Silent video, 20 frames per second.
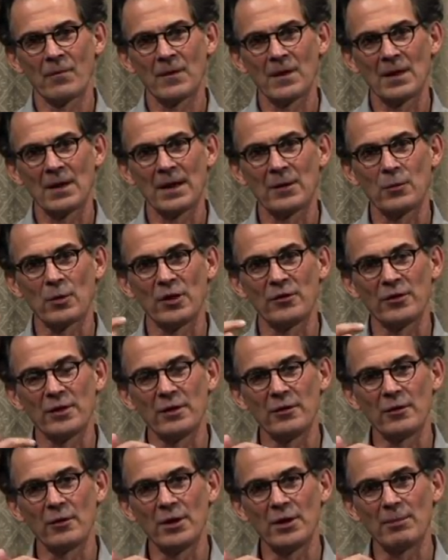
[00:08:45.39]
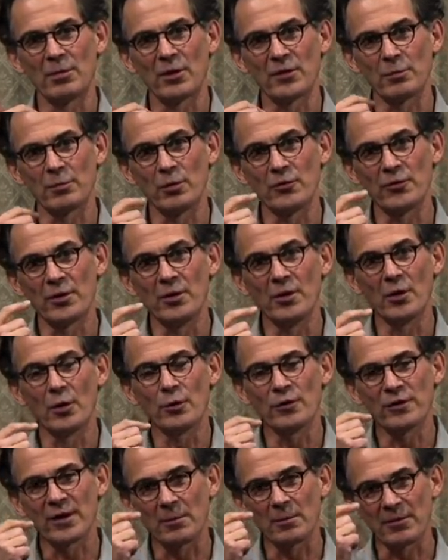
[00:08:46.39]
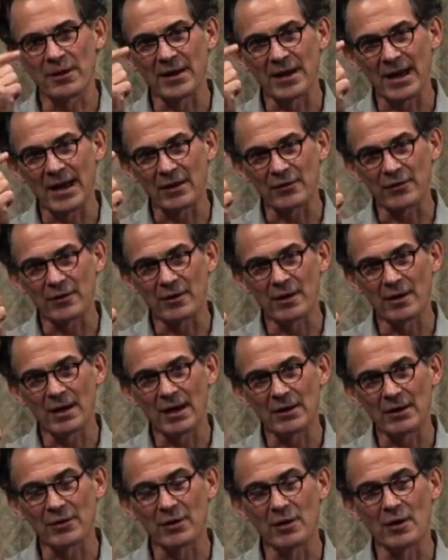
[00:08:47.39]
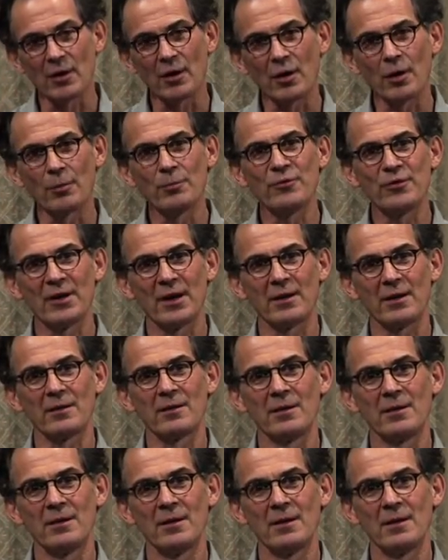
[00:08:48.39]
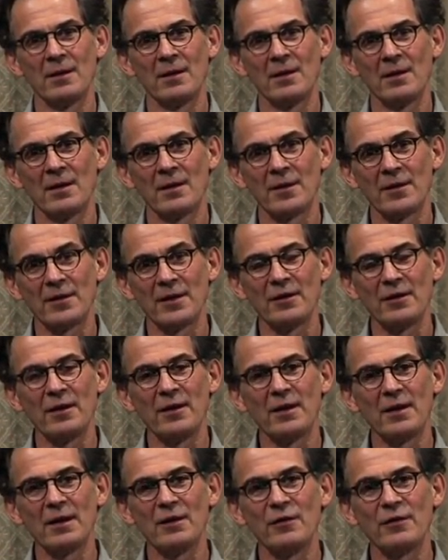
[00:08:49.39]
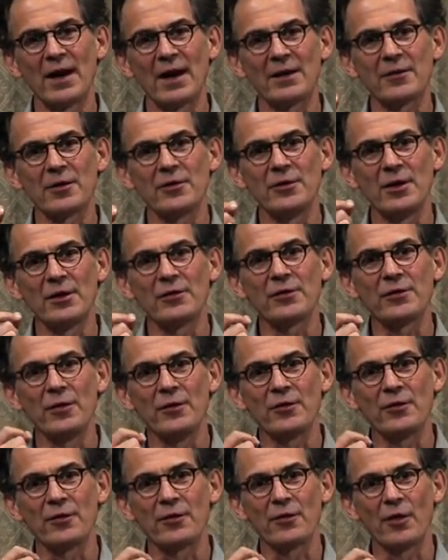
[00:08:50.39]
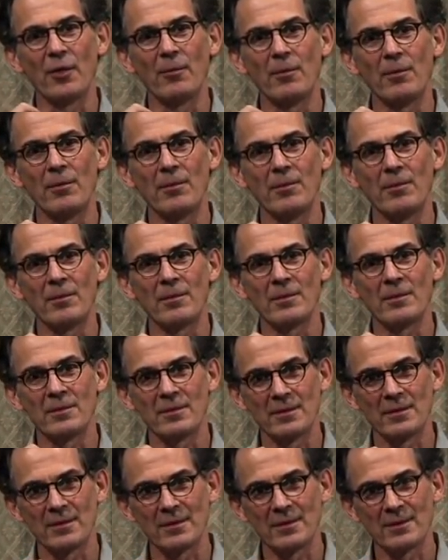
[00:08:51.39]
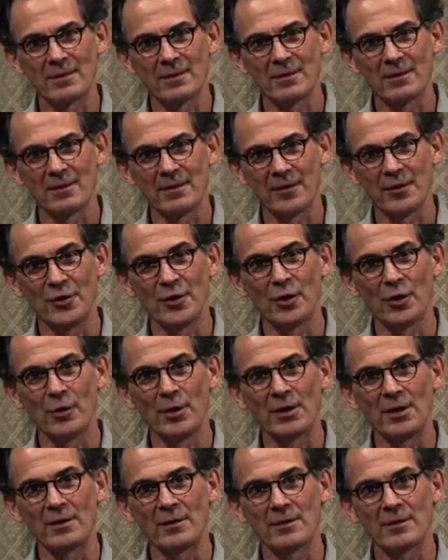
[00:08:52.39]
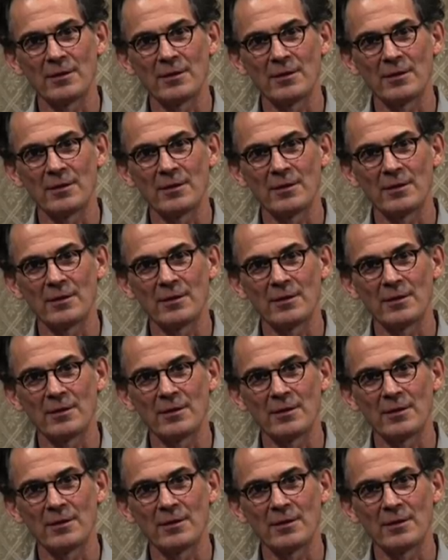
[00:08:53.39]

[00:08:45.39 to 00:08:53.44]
Likewise, it is only possible to know something as an object that it is at a distance from the knower.